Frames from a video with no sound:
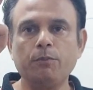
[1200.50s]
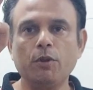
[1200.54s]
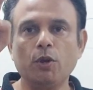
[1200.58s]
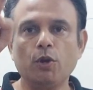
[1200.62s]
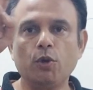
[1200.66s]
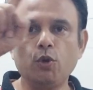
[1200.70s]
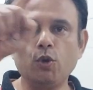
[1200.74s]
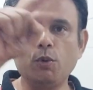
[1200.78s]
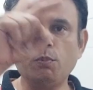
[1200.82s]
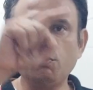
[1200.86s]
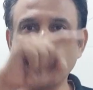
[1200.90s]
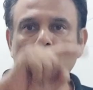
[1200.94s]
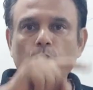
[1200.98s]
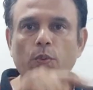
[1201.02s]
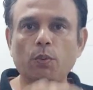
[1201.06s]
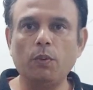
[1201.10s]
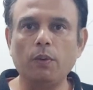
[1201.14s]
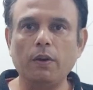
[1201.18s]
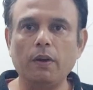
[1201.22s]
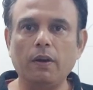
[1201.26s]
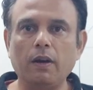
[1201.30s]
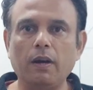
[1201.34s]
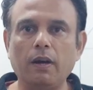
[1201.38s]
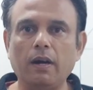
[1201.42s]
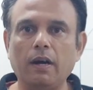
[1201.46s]
you move
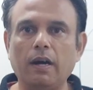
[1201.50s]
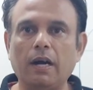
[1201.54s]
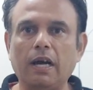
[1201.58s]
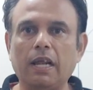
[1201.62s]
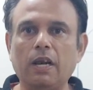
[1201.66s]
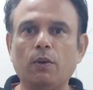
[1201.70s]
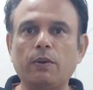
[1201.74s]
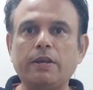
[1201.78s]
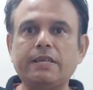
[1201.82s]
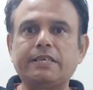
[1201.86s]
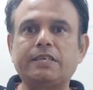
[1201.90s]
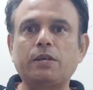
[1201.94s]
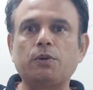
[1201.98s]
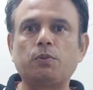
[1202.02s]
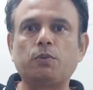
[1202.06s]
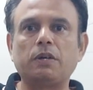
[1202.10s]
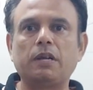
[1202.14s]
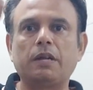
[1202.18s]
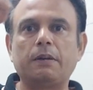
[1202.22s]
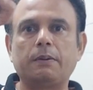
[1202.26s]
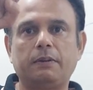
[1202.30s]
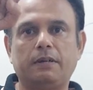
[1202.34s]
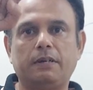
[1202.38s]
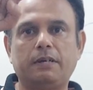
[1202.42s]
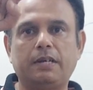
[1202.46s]
along a
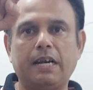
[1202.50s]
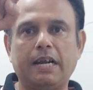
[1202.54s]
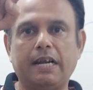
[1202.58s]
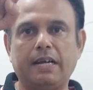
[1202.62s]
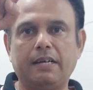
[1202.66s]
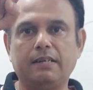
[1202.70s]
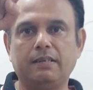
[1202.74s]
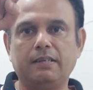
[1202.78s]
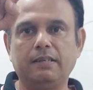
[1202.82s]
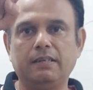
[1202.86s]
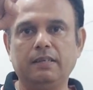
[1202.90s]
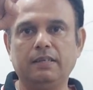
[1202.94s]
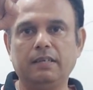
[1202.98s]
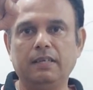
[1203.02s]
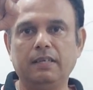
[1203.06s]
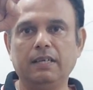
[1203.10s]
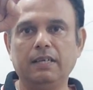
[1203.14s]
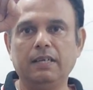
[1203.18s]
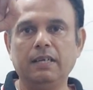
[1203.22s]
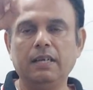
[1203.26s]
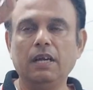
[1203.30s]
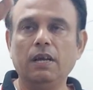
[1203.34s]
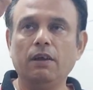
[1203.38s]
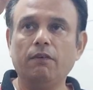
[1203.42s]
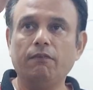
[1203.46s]
circular track.
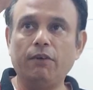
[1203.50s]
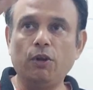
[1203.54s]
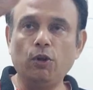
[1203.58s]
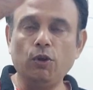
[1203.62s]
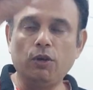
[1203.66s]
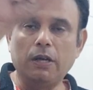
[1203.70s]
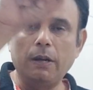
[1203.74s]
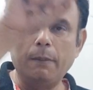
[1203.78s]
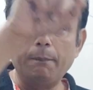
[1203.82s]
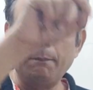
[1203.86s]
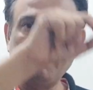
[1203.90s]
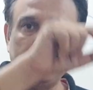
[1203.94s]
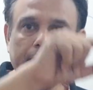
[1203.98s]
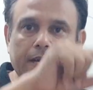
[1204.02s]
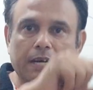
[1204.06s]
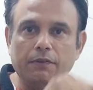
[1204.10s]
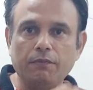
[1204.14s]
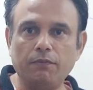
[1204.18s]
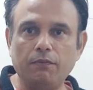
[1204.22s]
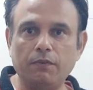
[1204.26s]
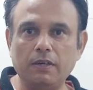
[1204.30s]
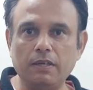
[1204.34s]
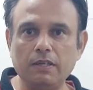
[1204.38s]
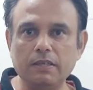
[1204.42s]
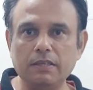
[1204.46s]
When you complete
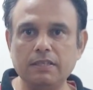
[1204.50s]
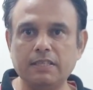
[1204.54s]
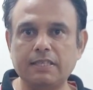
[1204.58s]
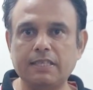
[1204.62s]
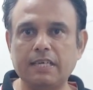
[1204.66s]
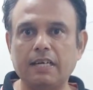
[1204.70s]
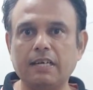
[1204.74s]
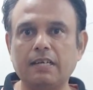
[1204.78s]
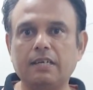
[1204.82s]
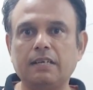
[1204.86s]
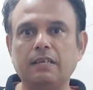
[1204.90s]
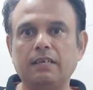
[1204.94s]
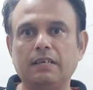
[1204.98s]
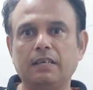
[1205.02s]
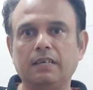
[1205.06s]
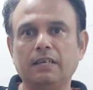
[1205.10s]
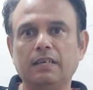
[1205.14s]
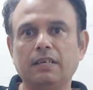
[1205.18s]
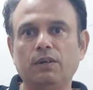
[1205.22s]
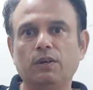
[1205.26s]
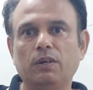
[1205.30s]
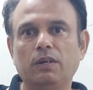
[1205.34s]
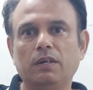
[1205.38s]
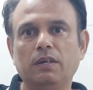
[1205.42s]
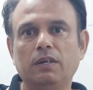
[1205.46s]
one circle,
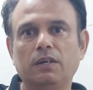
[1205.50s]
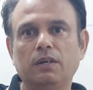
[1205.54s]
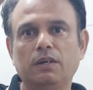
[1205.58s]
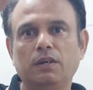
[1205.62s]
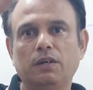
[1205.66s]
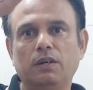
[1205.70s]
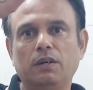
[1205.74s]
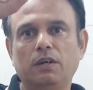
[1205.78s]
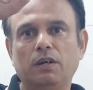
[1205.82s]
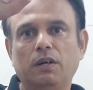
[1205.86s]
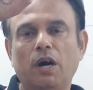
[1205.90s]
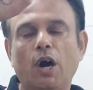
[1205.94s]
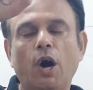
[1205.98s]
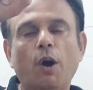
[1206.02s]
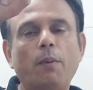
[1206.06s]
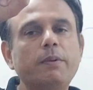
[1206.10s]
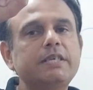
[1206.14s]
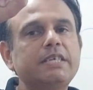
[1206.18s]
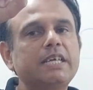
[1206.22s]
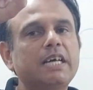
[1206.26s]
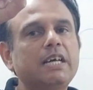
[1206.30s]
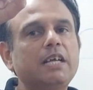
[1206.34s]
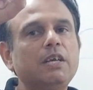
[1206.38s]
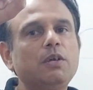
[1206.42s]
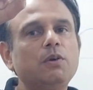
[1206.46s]
how
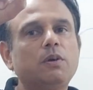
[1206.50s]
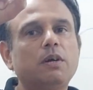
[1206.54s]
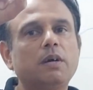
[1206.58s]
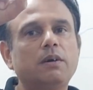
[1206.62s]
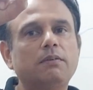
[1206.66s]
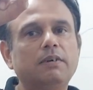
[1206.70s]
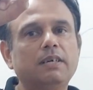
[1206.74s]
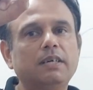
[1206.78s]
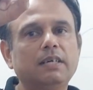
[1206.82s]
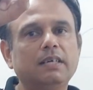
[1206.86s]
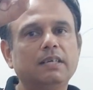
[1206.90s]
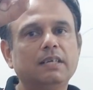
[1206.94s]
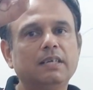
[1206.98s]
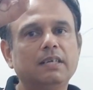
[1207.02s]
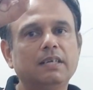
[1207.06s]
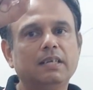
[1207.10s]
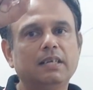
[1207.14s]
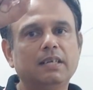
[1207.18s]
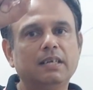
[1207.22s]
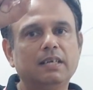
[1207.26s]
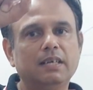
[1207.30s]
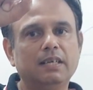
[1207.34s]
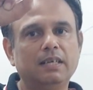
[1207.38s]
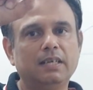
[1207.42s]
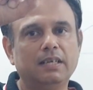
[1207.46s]
much angle you cover?
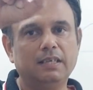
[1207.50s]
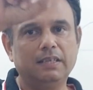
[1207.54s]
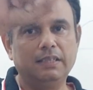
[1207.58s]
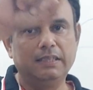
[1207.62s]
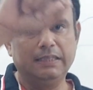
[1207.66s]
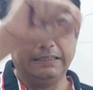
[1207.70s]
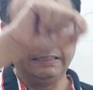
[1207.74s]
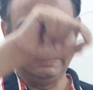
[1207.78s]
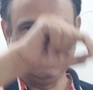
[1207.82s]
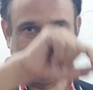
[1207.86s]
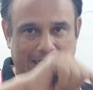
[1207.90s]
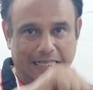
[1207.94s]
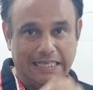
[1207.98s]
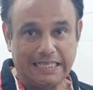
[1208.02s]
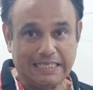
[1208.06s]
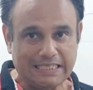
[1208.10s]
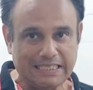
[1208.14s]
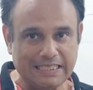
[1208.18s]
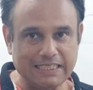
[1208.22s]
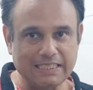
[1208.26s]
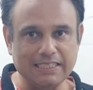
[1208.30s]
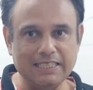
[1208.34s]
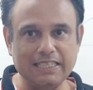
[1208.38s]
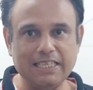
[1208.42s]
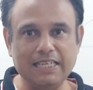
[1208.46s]

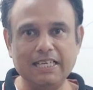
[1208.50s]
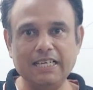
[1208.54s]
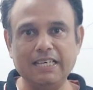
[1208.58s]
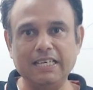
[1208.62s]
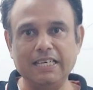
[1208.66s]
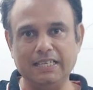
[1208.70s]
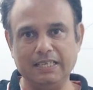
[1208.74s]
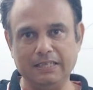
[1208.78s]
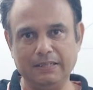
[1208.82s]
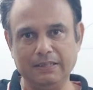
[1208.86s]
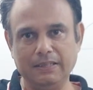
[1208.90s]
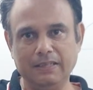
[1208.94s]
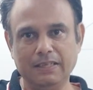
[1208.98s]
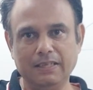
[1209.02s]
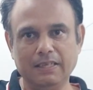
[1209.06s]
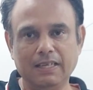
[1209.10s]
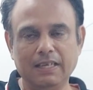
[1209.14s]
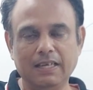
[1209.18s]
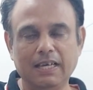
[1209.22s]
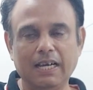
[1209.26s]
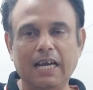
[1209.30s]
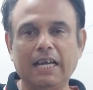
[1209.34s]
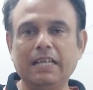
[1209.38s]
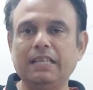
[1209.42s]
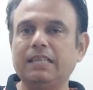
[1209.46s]
360 degree.
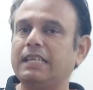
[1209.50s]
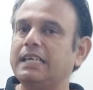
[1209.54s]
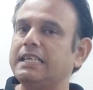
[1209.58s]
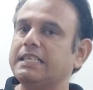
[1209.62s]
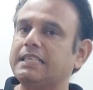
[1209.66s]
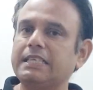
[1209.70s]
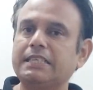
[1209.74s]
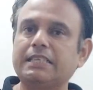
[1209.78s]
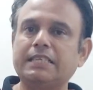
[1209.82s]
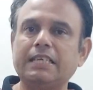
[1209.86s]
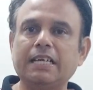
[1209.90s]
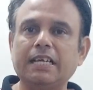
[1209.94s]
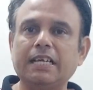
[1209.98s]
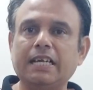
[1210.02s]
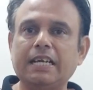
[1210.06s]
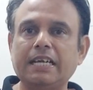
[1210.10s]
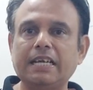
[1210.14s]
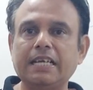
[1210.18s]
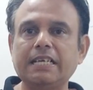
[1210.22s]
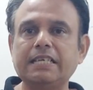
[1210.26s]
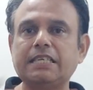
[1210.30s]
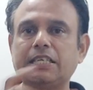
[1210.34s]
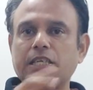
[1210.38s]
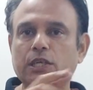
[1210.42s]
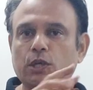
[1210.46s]
And 360
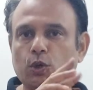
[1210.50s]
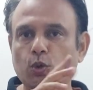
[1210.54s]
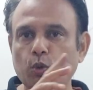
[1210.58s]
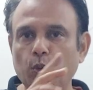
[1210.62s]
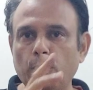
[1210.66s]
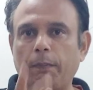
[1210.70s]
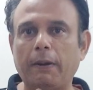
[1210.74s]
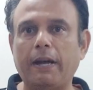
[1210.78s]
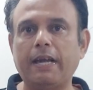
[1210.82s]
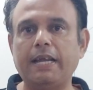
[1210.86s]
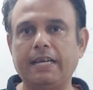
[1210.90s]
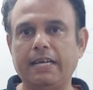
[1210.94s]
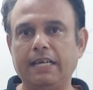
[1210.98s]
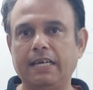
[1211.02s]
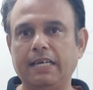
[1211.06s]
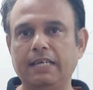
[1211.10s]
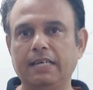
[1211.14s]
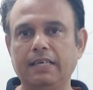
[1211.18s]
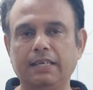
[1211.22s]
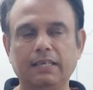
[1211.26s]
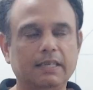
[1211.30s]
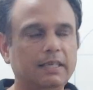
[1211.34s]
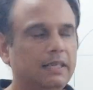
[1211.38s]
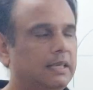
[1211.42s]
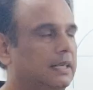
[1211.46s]
degrees 2 pi
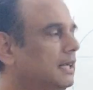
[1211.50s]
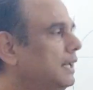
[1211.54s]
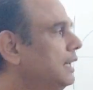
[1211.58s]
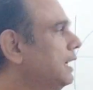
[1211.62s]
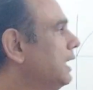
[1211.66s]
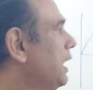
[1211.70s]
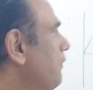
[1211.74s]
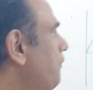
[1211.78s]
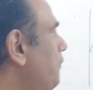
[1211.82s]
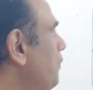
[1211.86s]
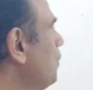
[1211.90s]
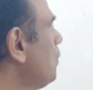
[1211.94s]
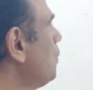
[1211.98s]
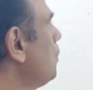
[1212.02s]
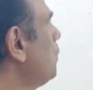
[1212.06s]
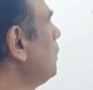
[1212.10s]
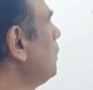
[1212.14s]
radian. If you